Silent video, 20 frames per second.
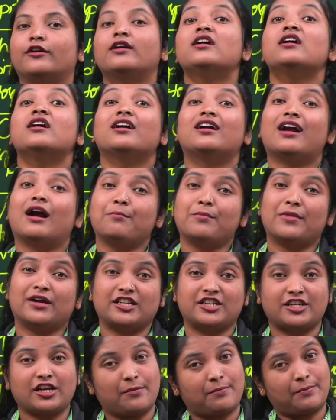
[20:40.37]
commercial
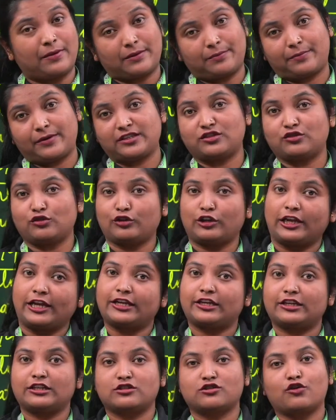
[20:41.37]
purpose only, it is
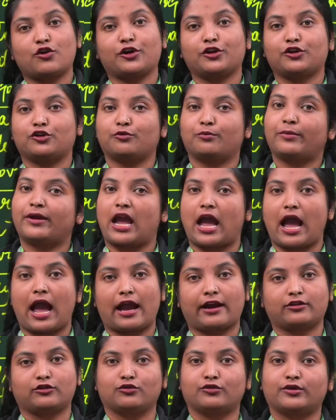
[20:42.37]
going to be act.
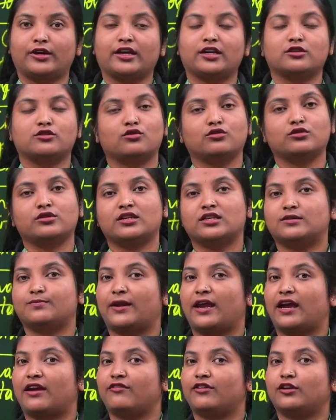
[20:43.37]
Okay, so this private
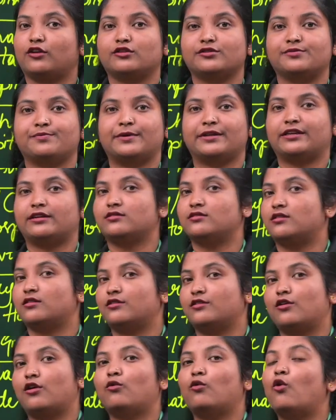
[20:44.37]
hospitals and are
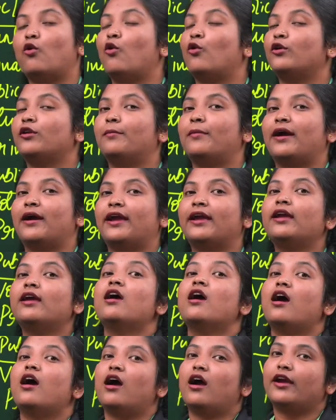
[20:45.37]
owned by
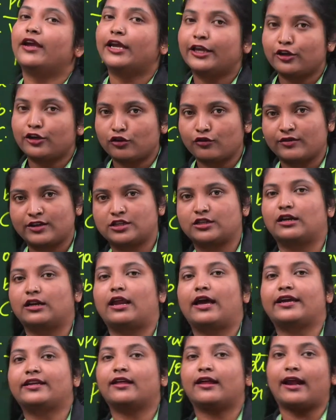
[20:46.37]
a individual. Either
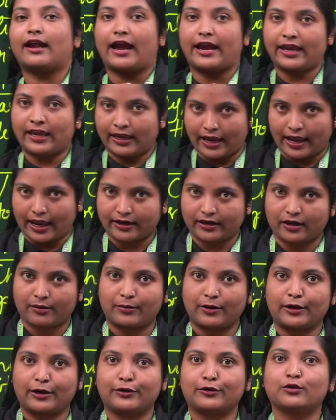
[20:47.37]
I can able
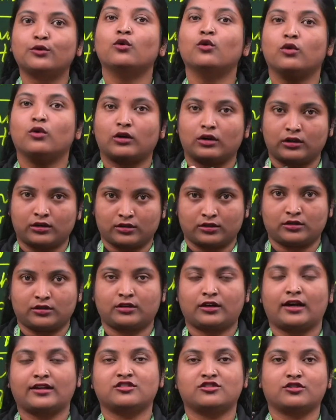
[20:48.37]
to
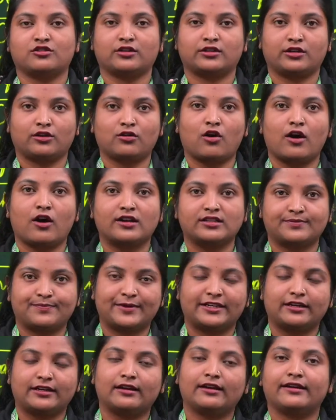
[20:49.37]
construct an hospital
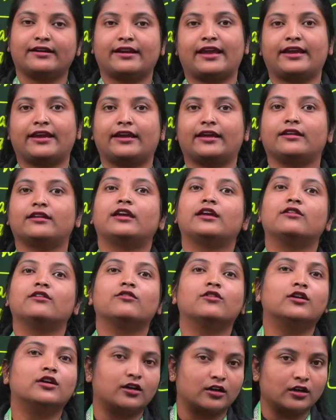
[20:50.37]
and I can give a
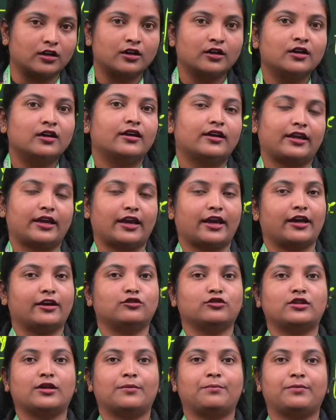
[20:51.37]
care to the
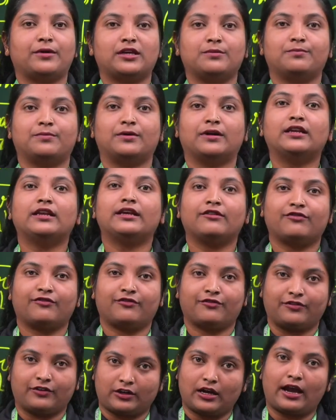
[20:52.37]
people if
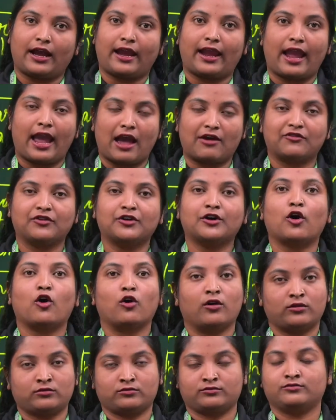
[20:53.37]
I have a
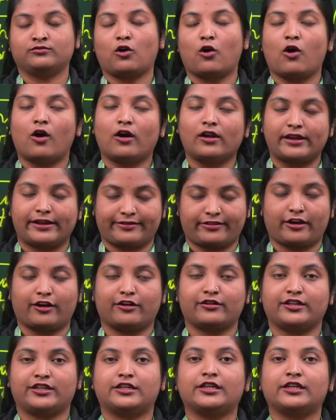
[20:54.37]
all authority,